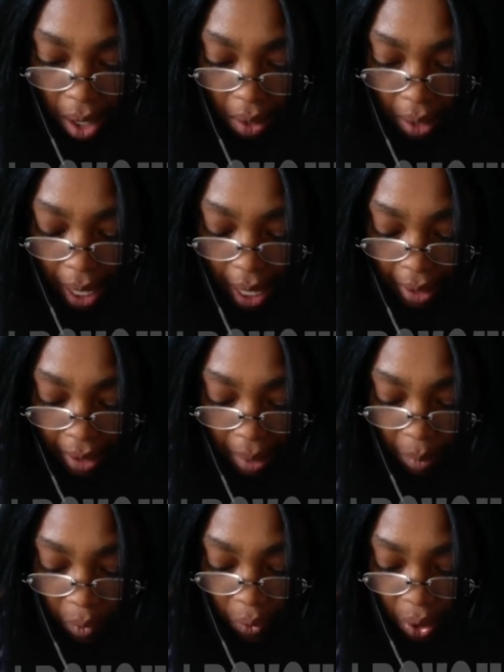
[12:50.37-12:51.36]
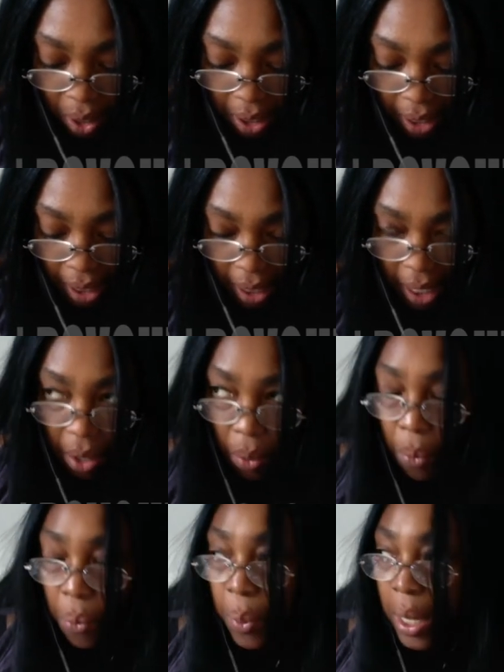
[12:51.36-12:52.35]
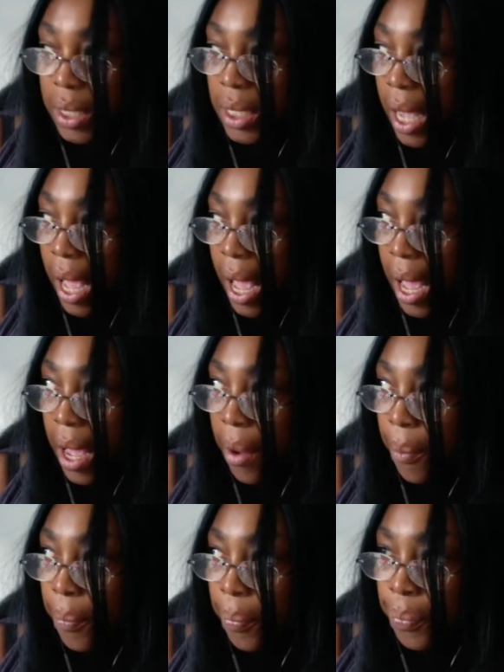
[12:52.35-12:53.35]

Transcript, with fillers: Okay, some of you are dealing with a